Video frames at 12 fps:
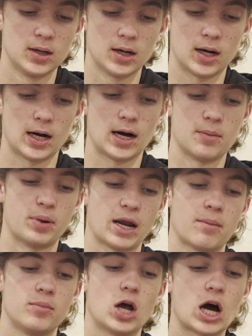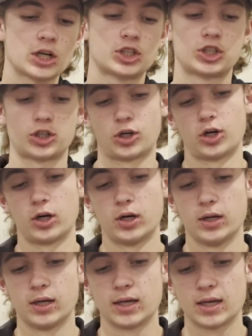But I'm not sure
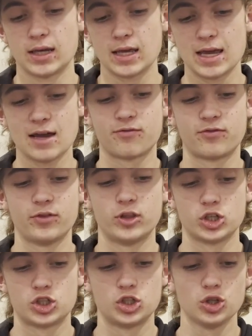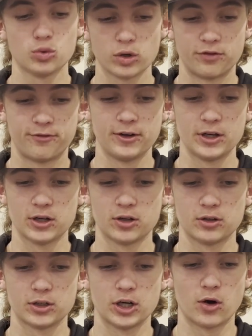if the shoe would
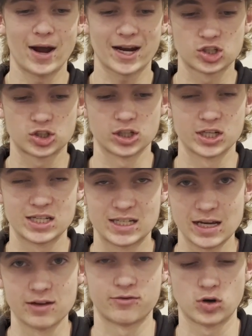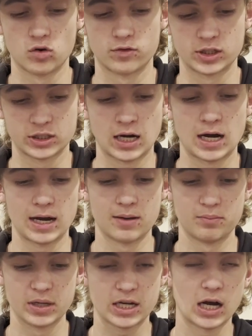feel, you know, extra stiff over
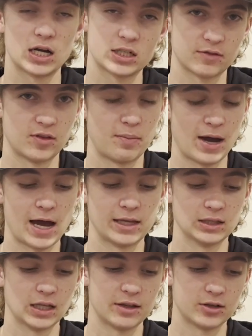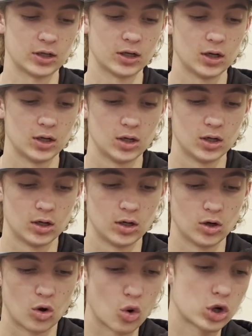time because of the patent leather.
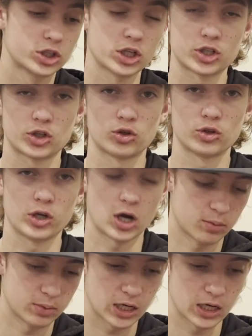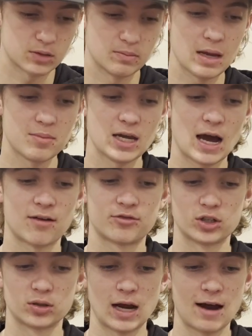Or just early on, because maybe
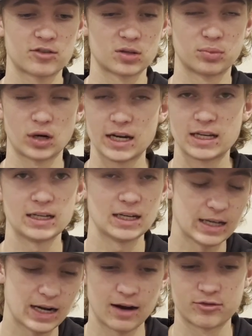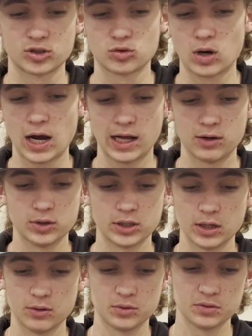after breaking it in after a while,
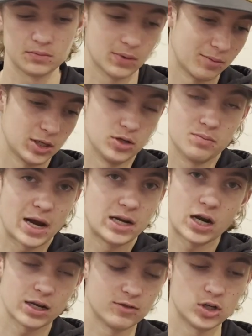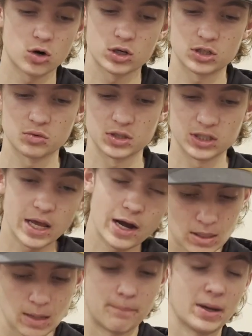you might not even notice it was
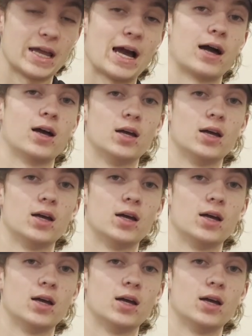there. But yeah,